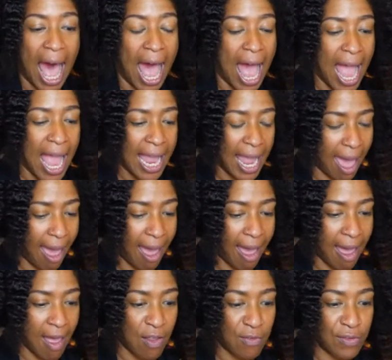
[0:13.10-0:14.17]
I
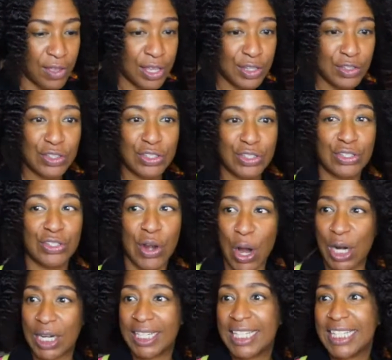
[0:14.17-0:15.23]
have
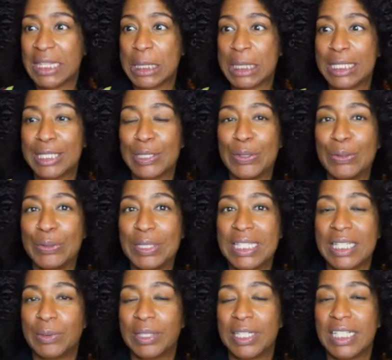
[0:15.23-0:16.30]
started this new
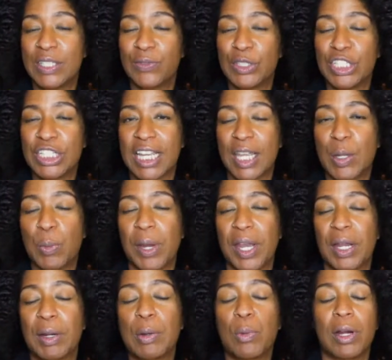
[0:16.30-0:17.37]
series for
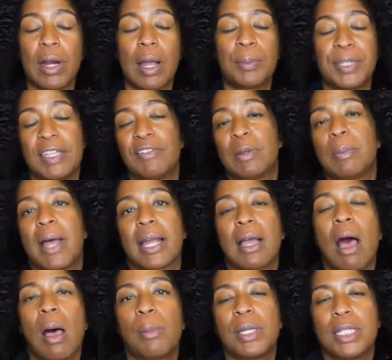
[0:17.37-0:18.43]
January where I'm giving my
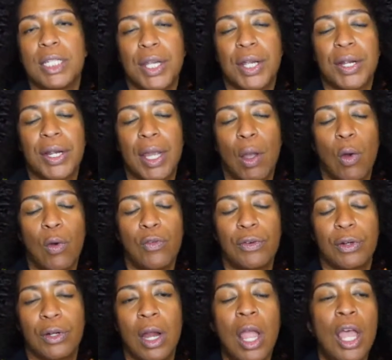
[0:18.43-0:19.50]
commentary
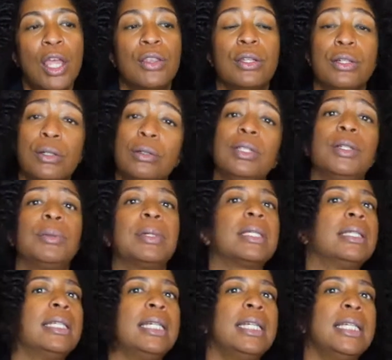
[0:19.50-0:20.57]
over the newly
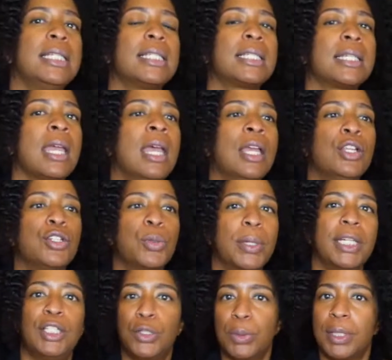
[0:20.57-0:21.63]
released
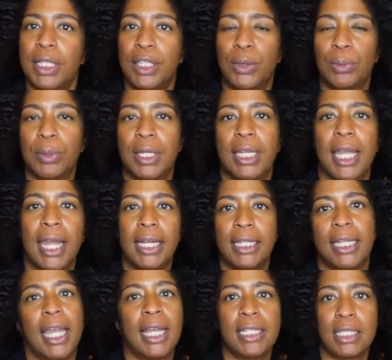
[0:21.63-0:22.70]
2023
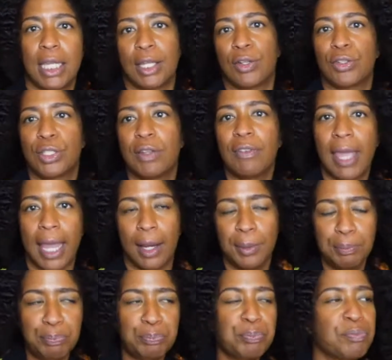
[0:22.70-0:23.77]
ADA Standards of
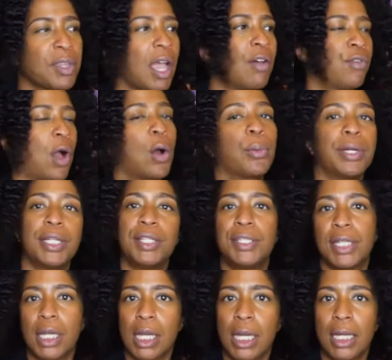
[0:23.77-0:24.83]
Care. I've already
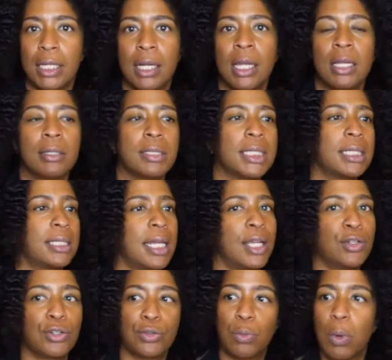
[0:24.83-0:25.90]
done
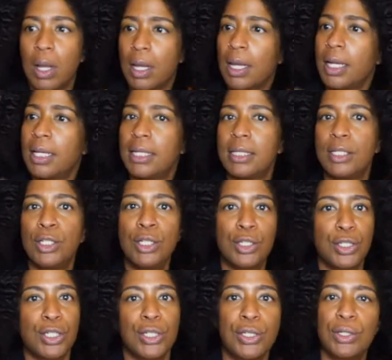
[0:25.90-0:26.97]
standard one,
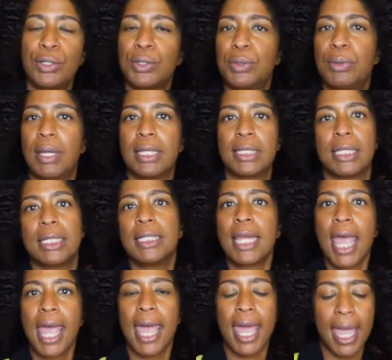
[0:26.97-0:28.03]
two, and
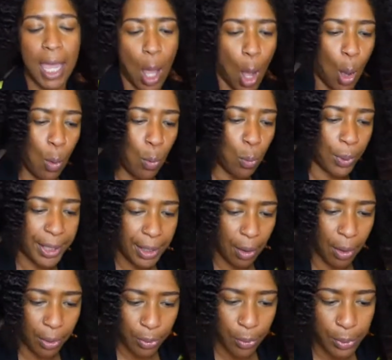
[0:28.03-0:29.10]
today we
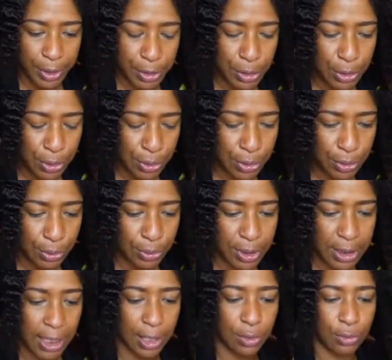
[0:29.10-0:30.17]
are going to do
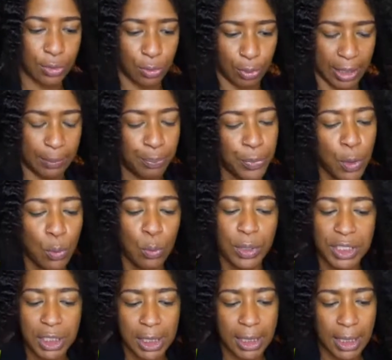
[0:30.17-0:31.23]
standard three
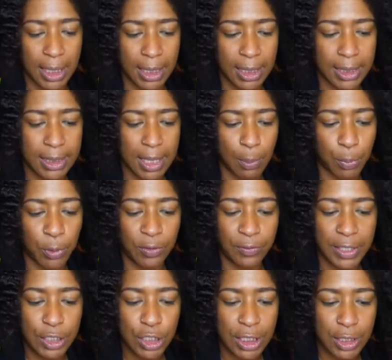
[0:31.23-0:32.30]
which is
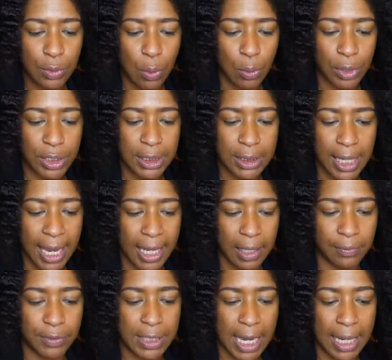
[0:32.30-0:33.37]
prevention or delay
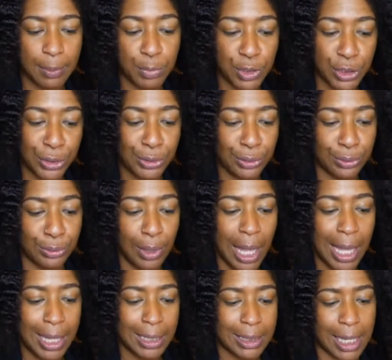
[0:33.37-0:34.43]
of type 2
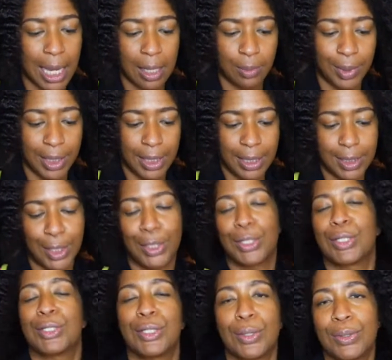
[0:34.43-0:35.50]
diabetes and
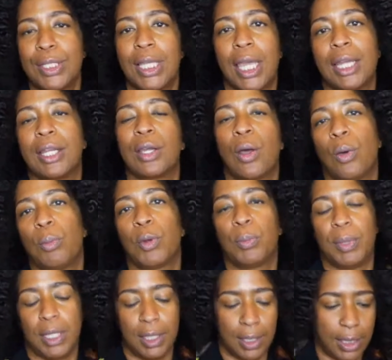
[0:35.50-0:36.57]
associated
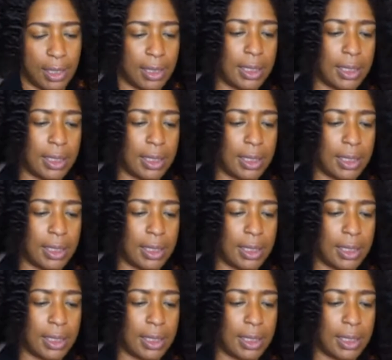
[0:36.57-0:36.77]
comorbidities.